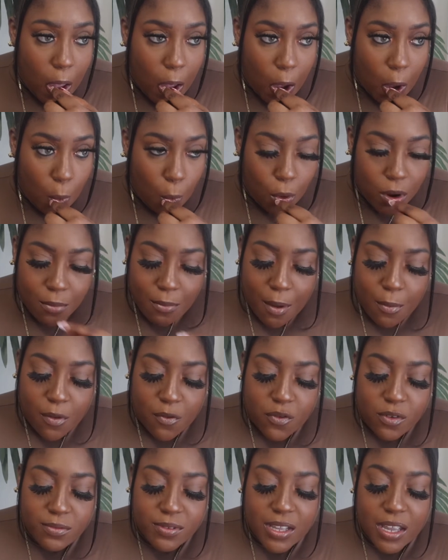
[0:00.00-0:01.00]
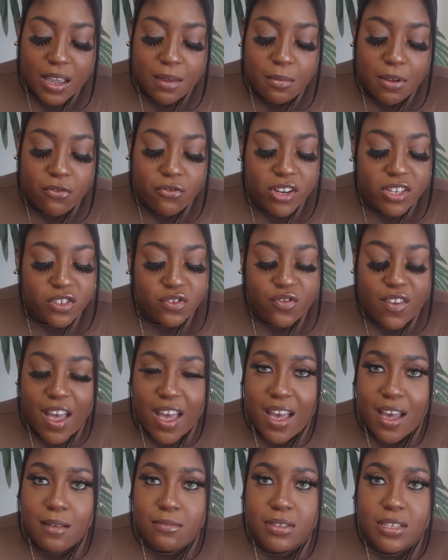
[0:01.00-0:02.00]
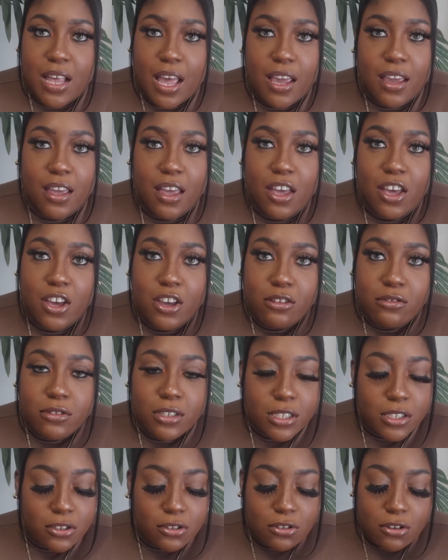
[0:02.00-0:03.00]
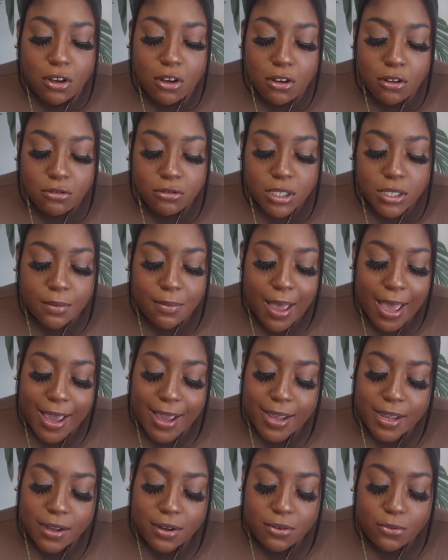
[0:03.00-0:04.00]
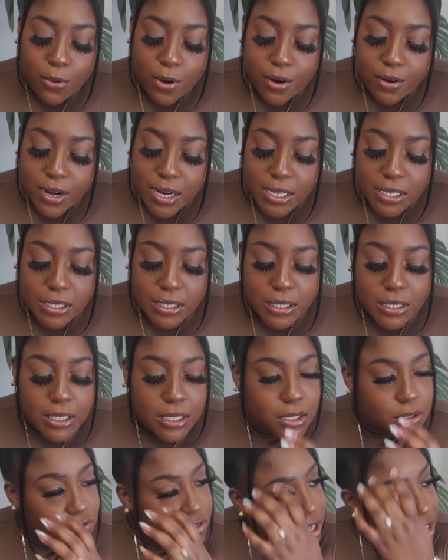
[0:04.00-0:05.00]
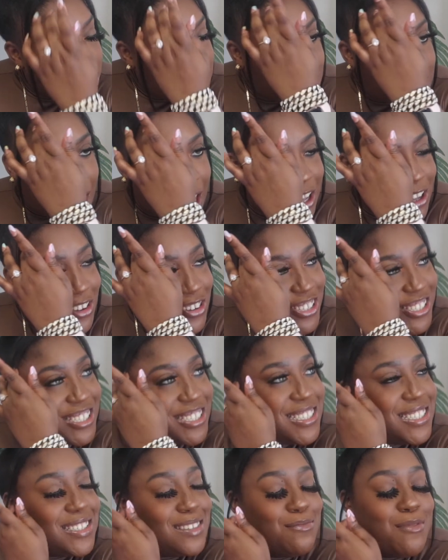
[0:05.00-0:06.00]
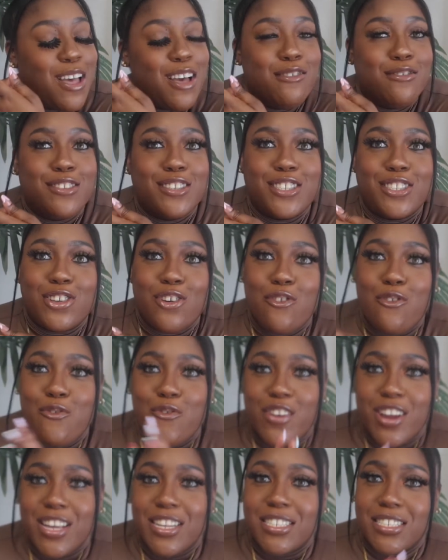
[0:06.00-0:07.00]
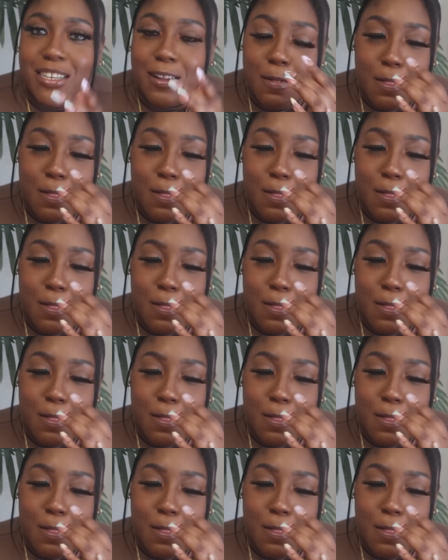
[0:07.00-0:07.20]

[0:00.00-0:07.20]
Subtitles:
one of my perfumes that give me rich vibes. Like, you just know somebody wearing this is rich. Like, you just smell so rich.